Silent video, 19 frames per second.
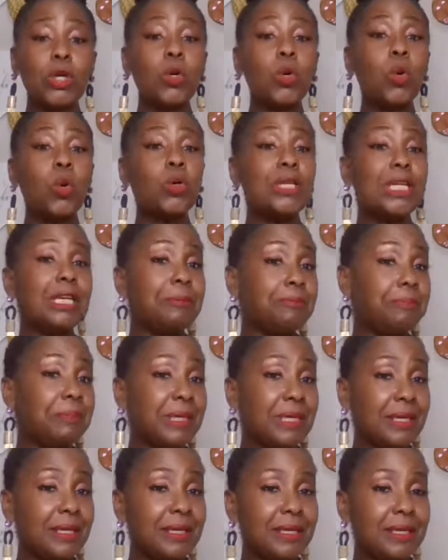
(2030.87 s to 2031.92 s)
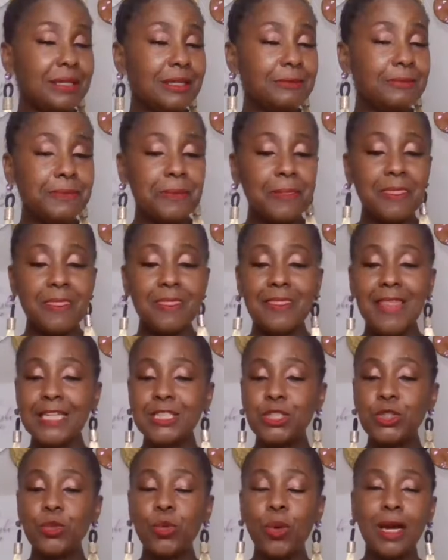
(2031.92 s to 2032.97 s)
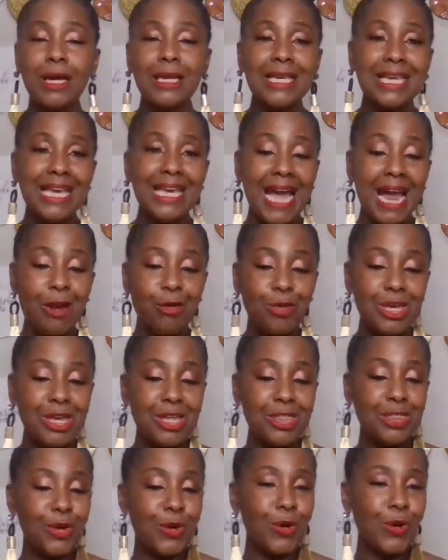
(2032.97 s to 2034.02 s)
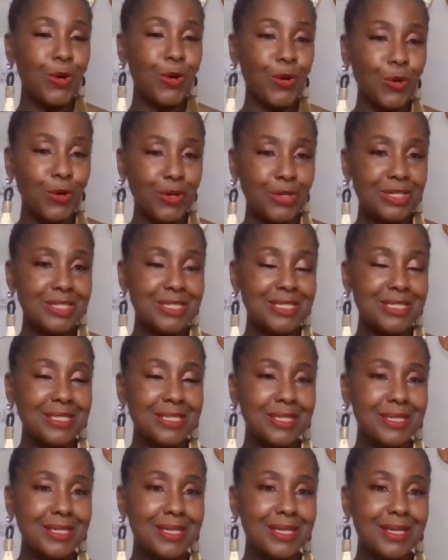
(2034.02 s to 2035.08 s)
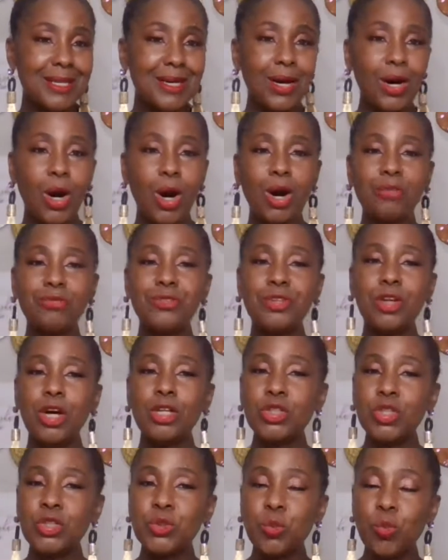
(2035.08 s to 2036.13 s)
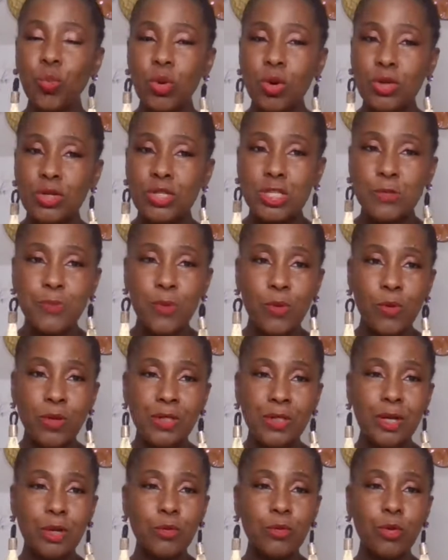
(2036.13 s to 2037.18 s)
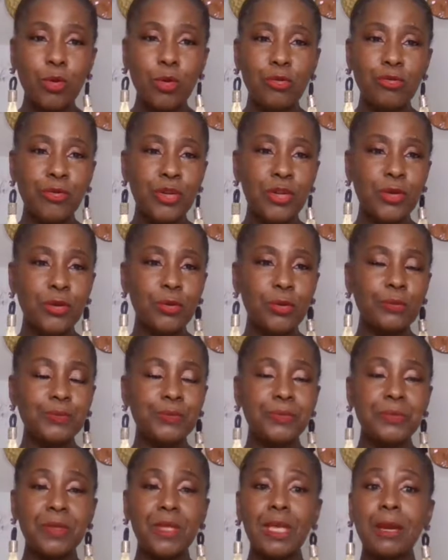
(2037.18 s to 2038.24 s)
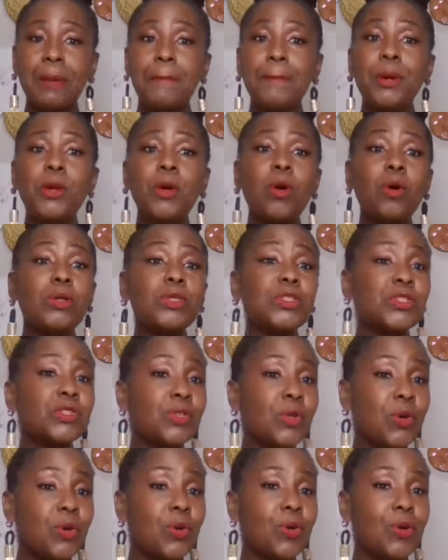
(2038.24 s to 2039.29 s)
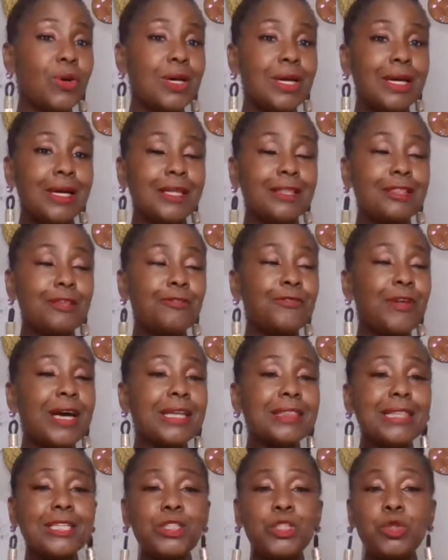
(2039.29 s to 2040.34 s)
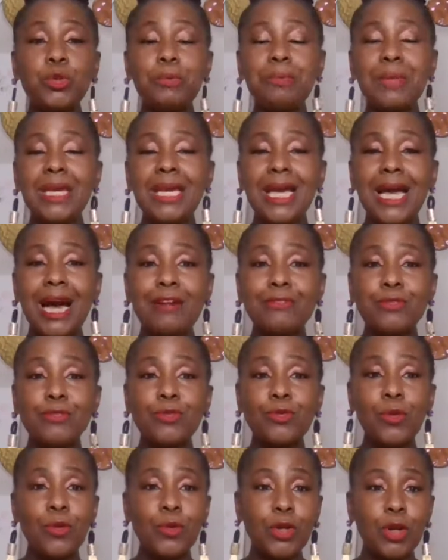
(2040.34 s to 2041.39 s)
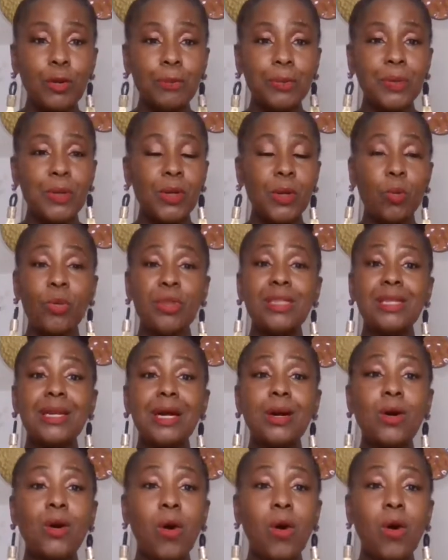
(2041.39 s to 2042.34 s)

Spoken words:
Could it be that you are carrying the hurt of not just words spoken over you, but also the fact that you may have grown up within a